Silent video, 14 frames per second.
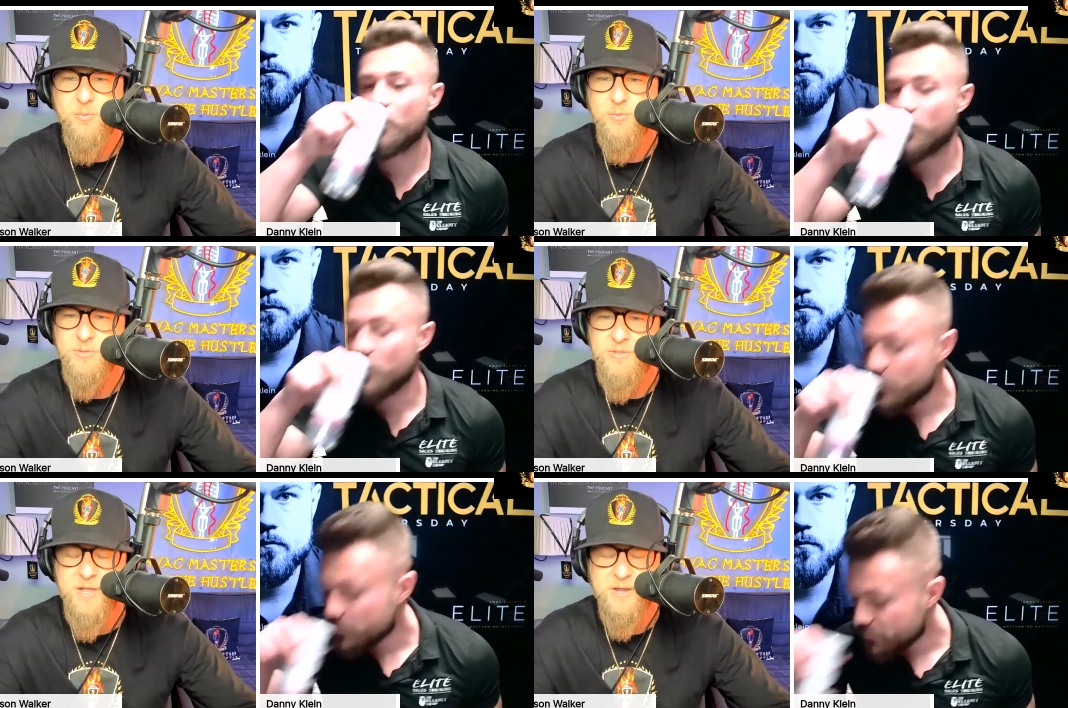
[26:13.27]
Speaker 1: We'll
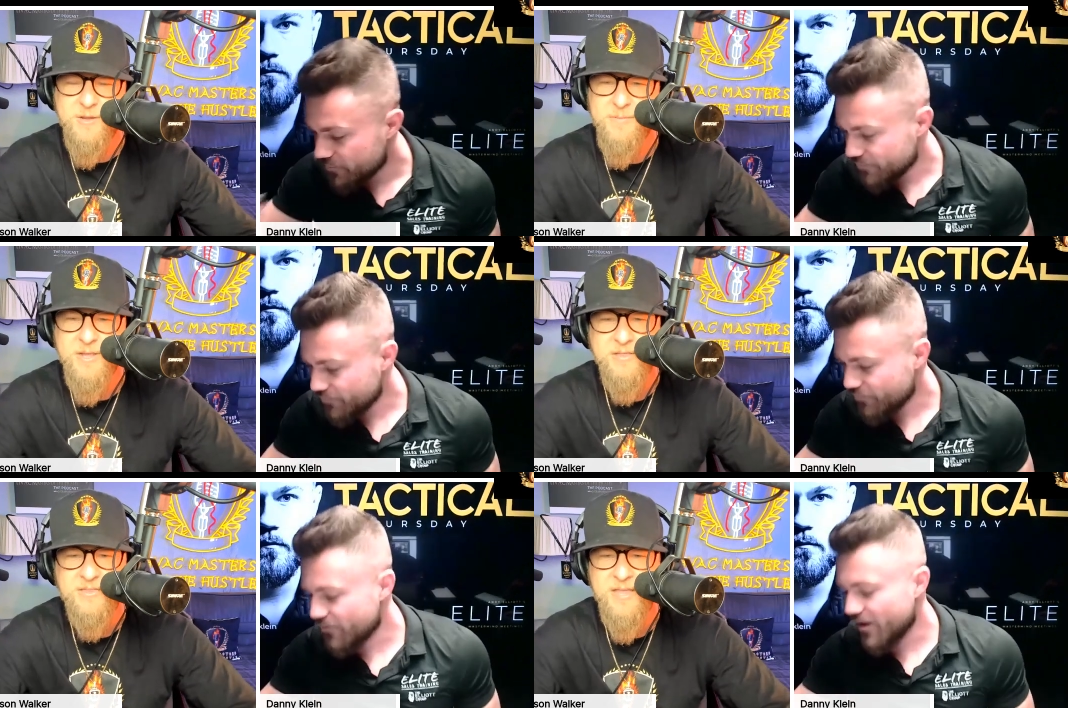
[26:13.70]
talk
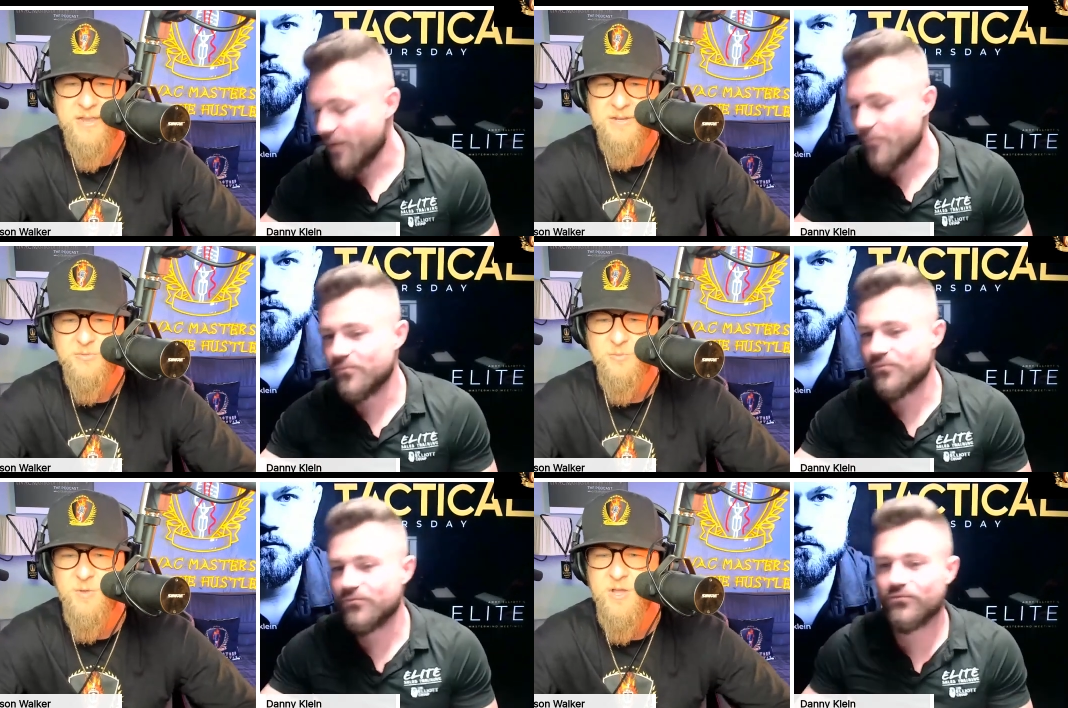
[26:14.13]
about that
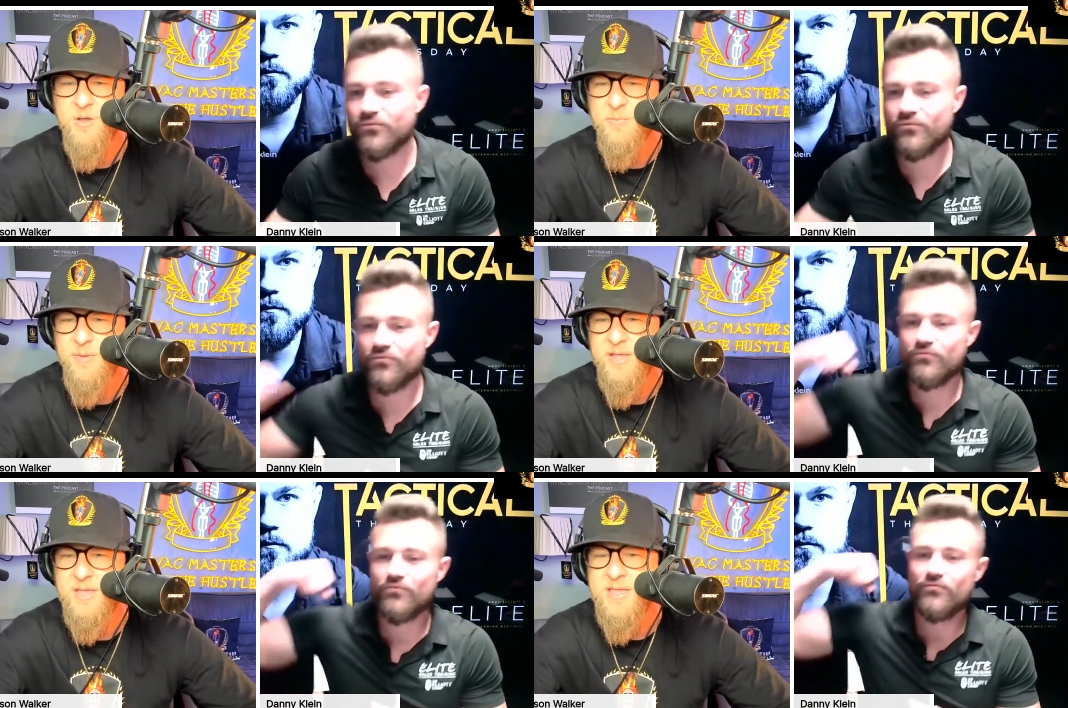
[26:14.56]
as well,
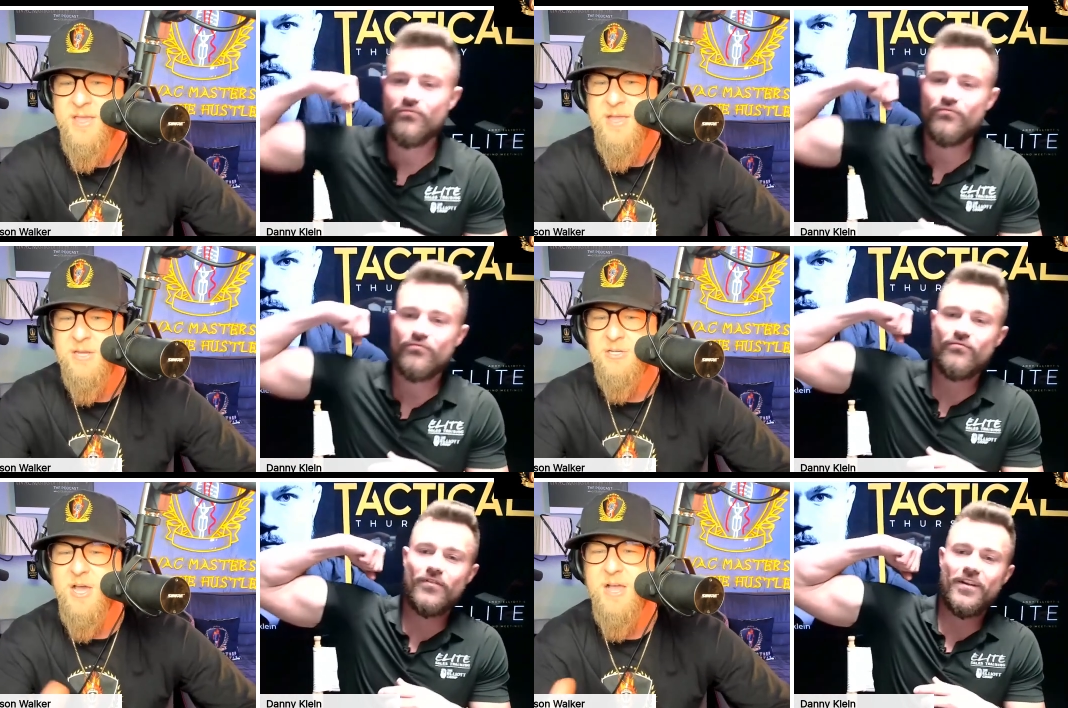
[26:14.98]
but
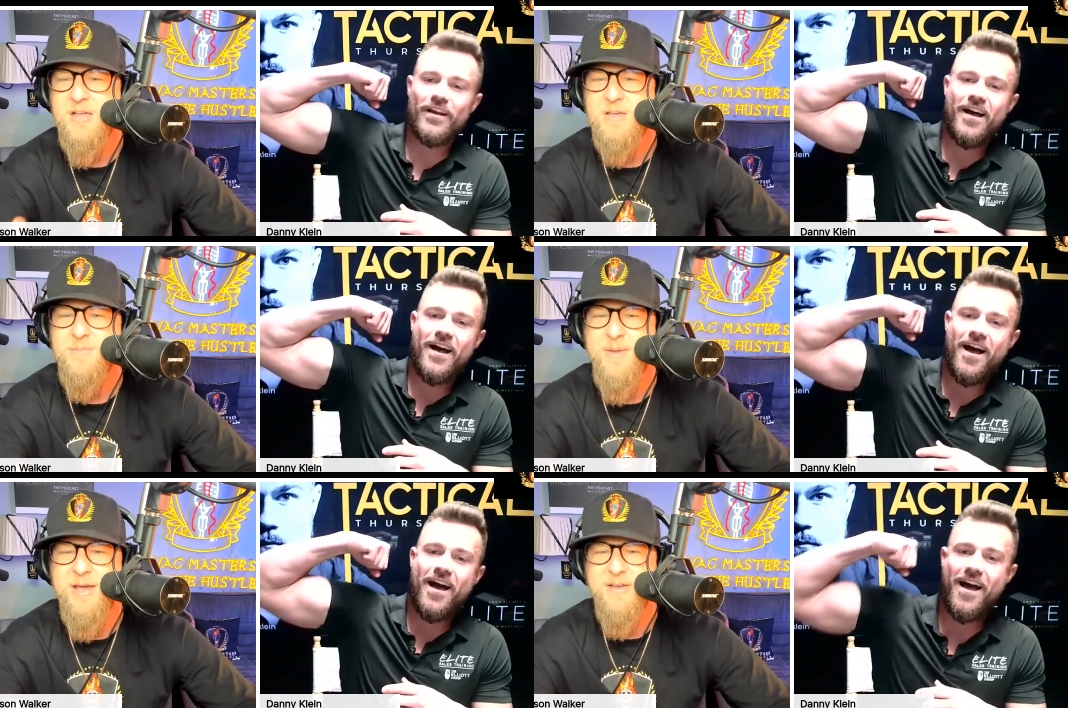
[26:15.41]
talk
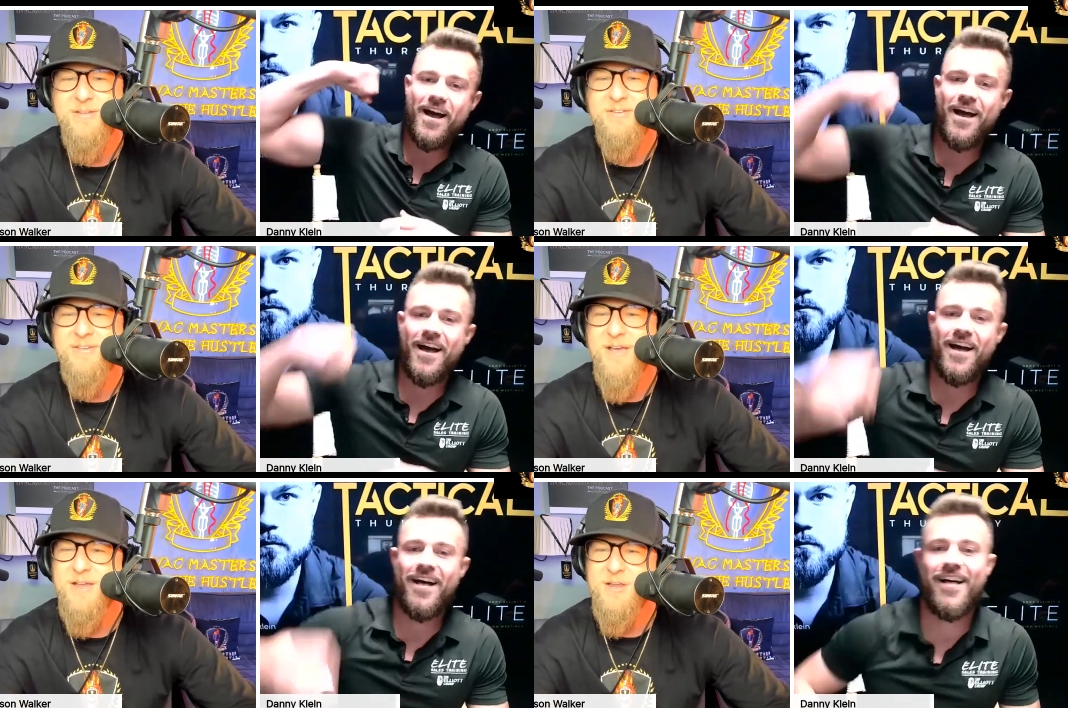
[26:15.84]
about
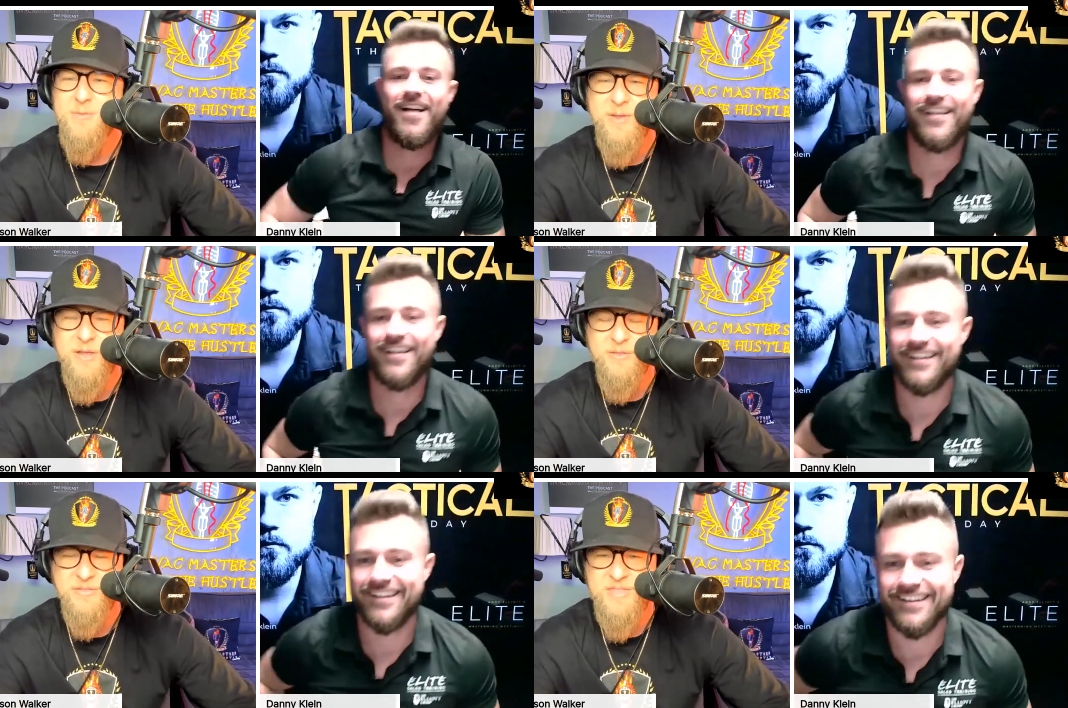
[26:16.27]
talk
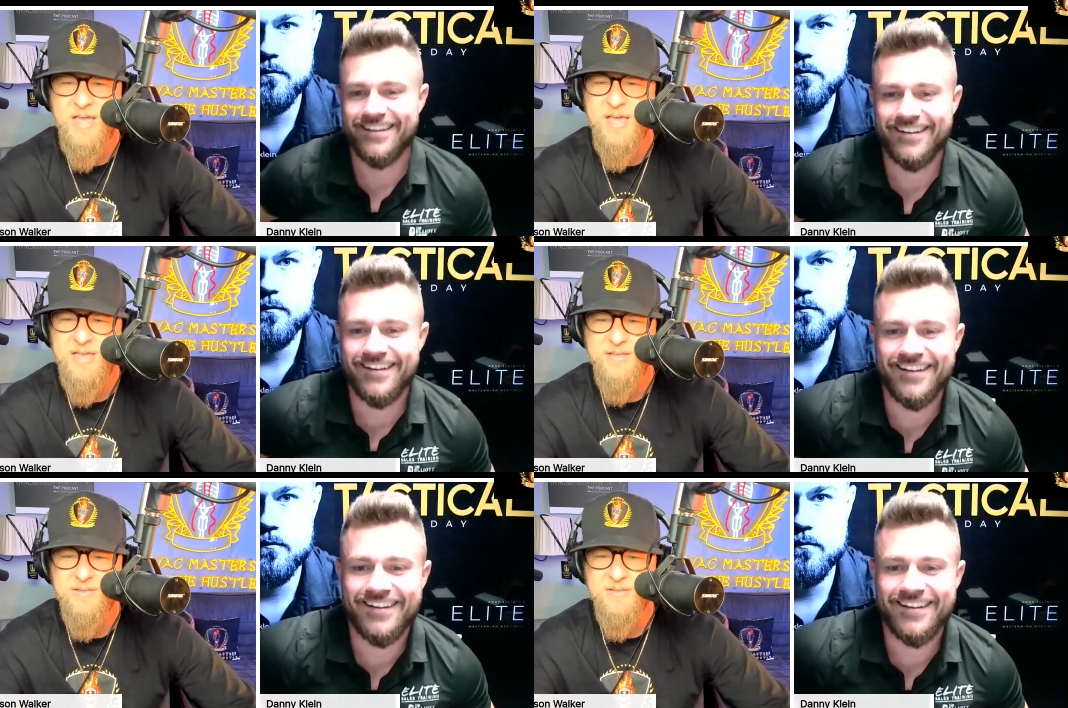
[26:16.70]
about that